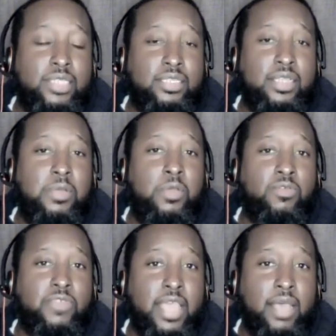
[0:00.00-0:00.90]
Check that
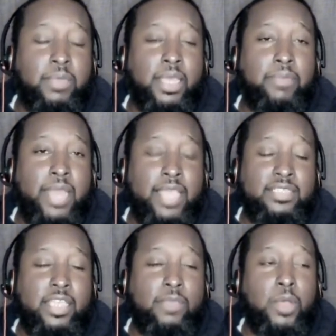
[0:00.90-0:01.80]
movie out, man.
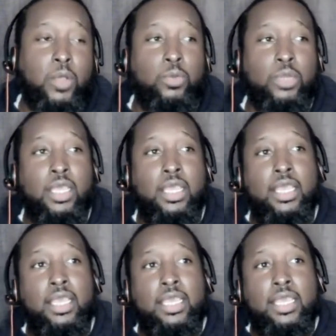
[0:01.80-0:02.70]
Black Snake Moan.
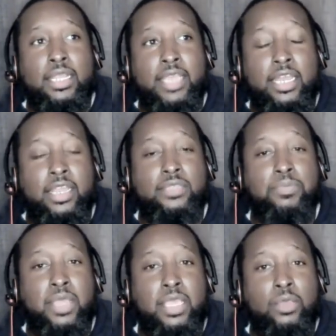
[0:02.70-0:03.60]
And that'll
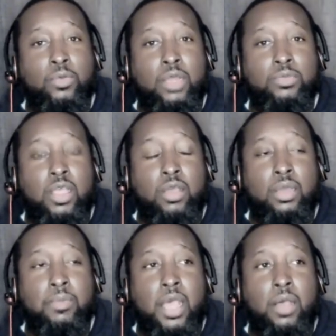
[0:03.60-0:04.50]
explain what I'm
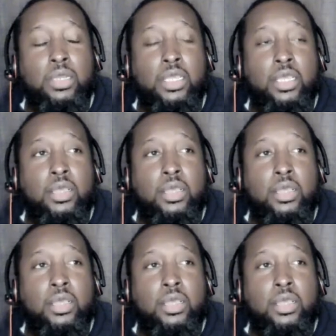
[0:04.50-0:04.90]
talking about.